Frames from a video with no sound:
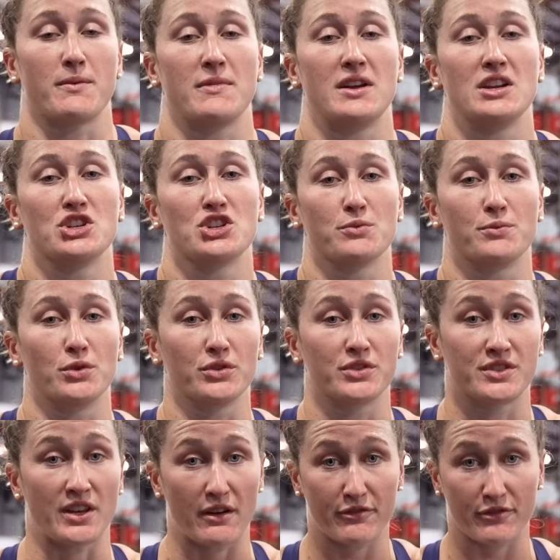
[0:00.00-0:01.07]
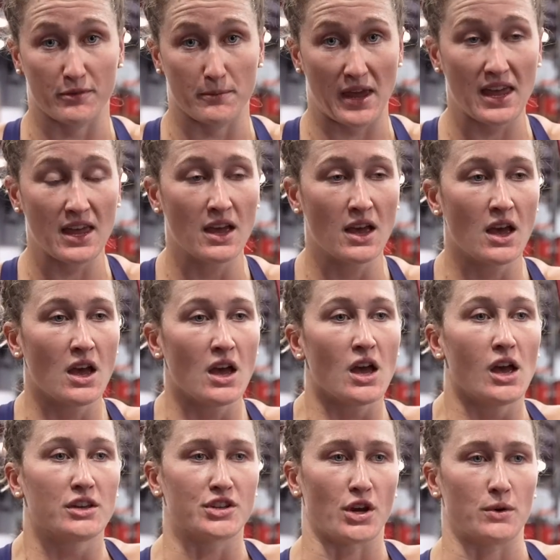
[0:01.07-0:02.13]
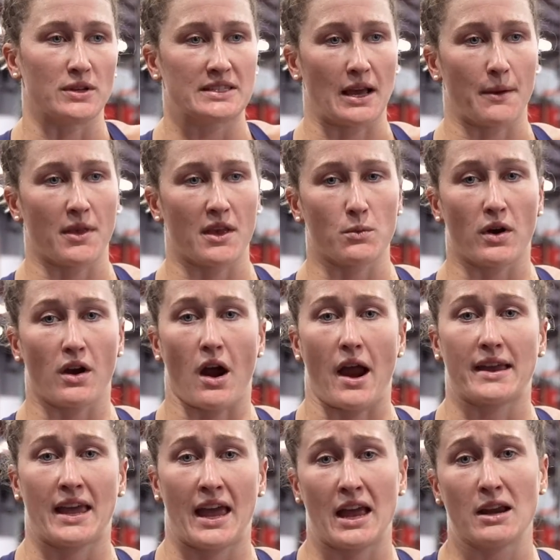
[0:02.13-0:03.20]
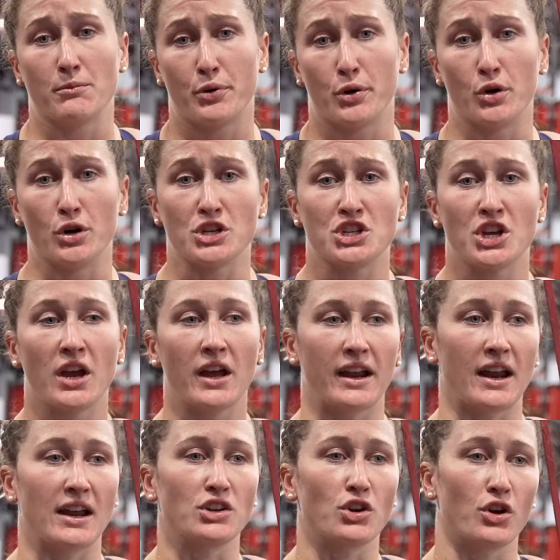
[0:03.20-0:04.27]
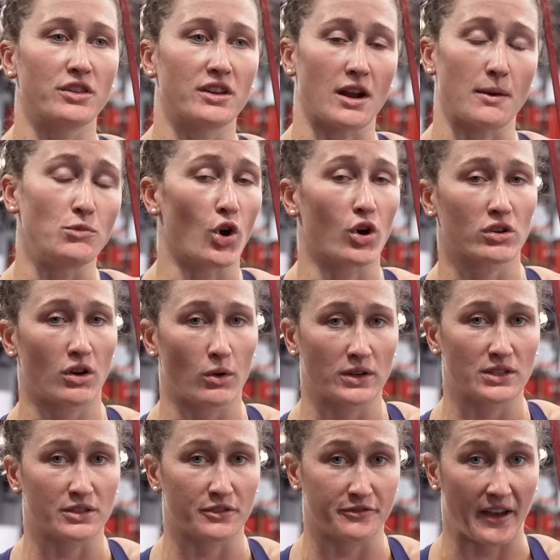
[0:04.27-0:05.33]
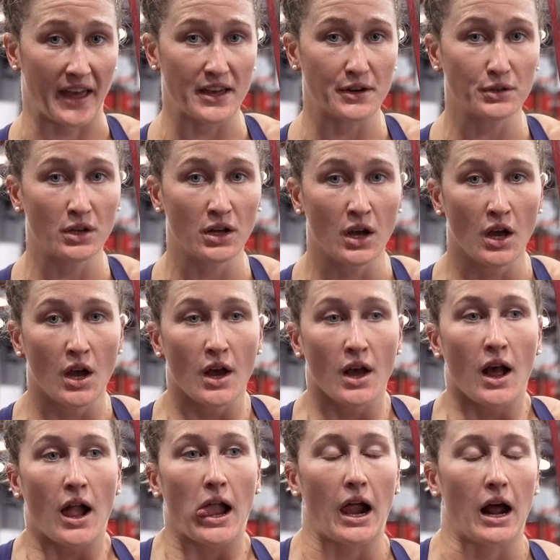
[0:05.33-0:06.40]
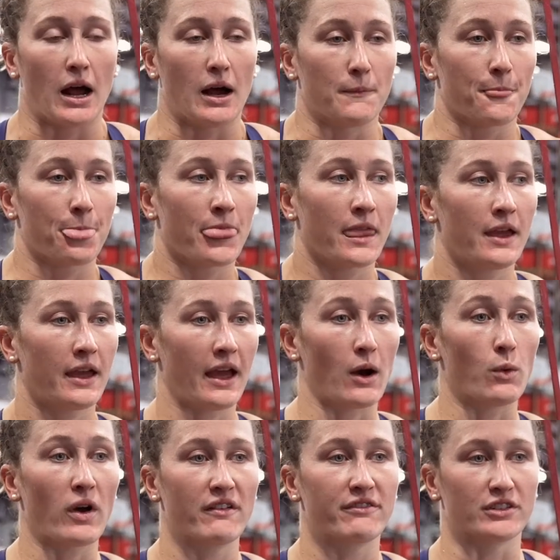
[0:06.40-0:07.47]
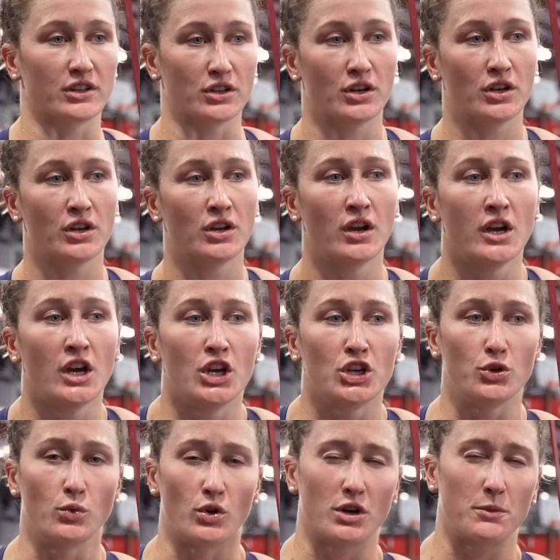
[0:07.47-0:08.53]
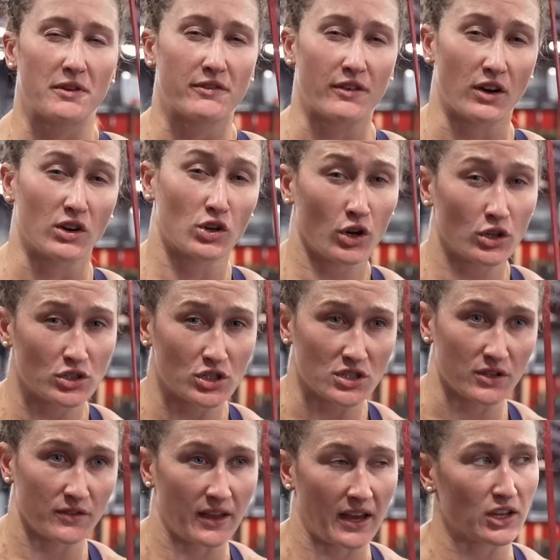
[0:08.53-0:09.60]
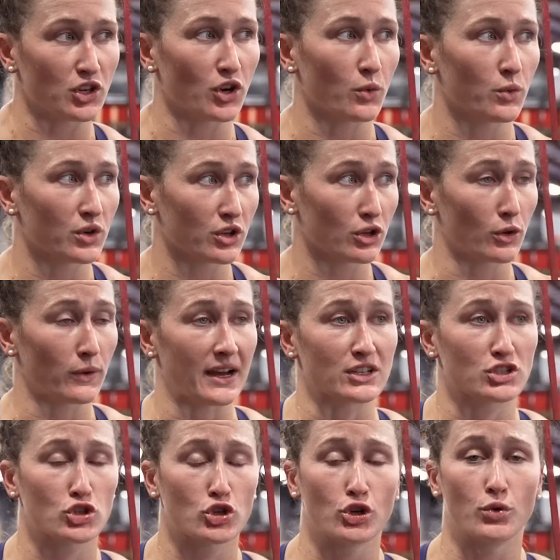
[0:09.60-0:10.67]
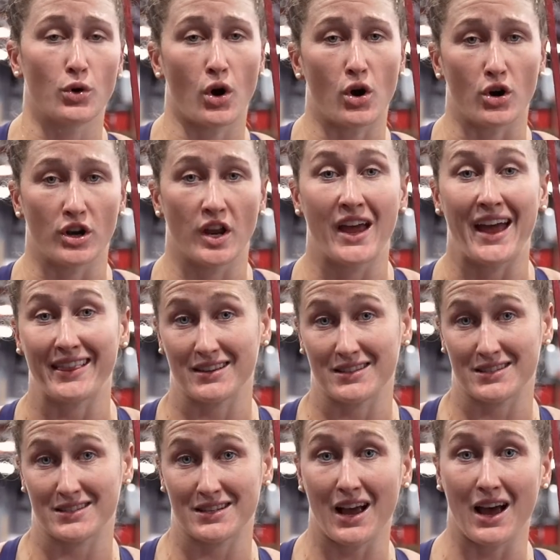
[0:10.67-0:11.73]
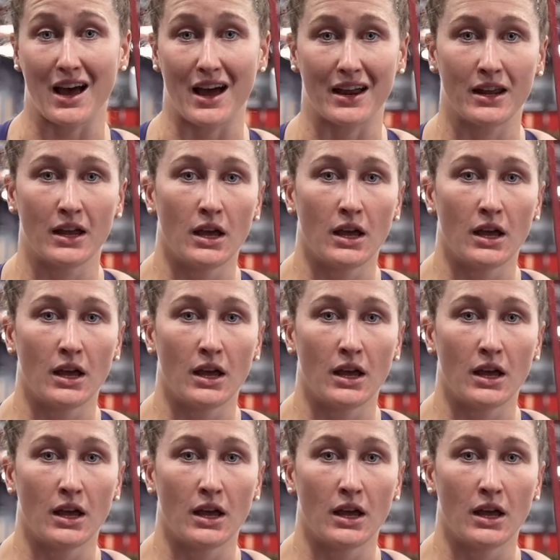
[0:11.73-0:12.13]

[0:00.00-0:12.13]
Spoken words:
manageable set for me. So it's something where I can push and I know that I'm not going to fail. However, you want to be very conscious of that. You don't want to go out too hot at the start,